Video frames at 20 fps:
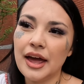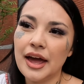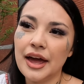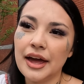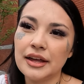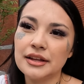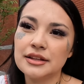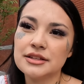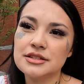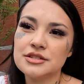
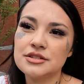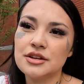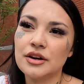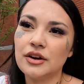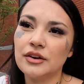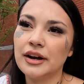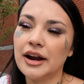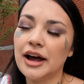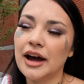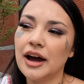And
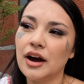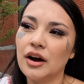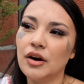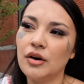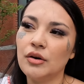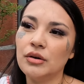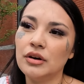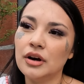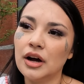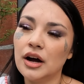so
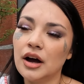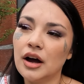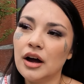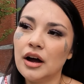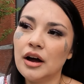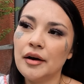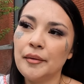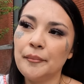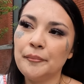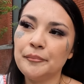now
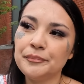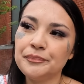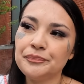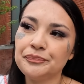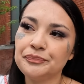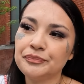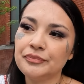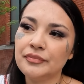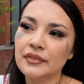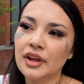
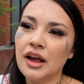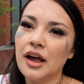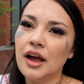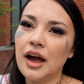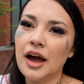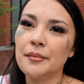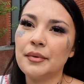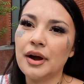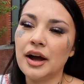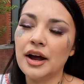
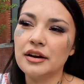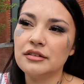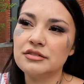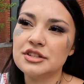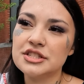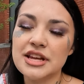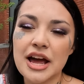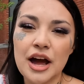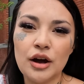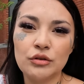I'm kind
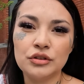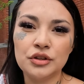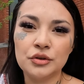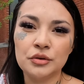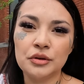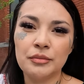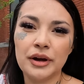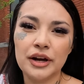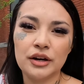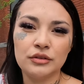of just out
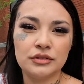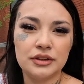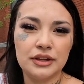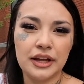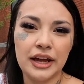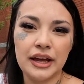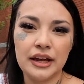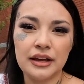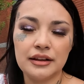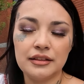doing my own
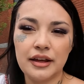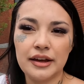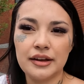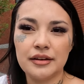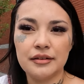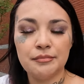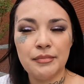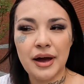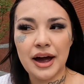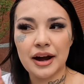thing,
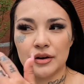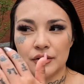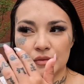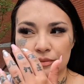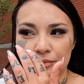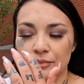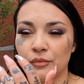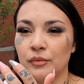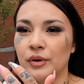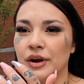like back
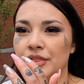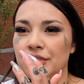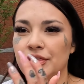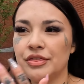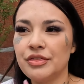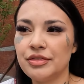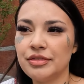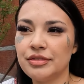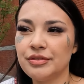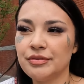with
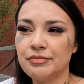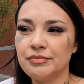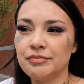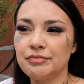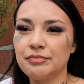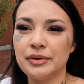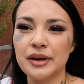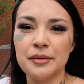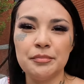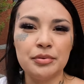
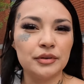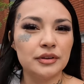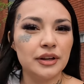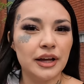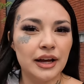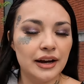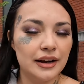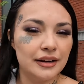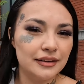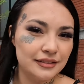people
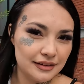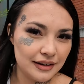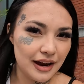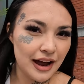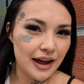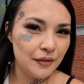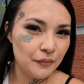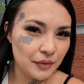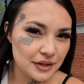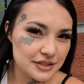that
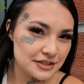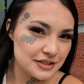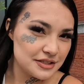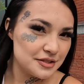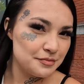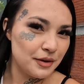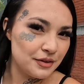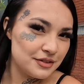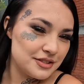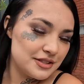I wasn't
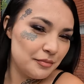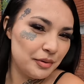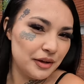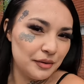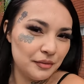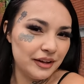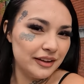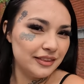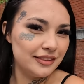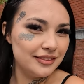supposed to
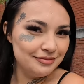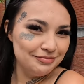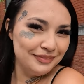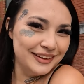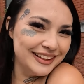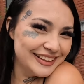be with.